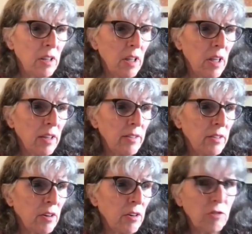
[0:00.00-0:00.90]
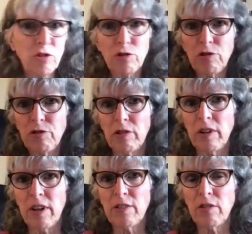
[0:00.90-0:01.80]
as our
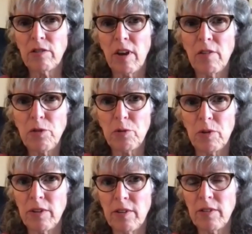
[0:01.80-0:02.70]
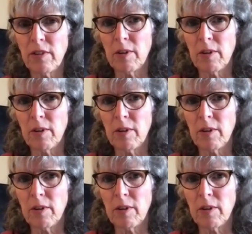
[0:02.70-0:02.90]
children, as our loved ones,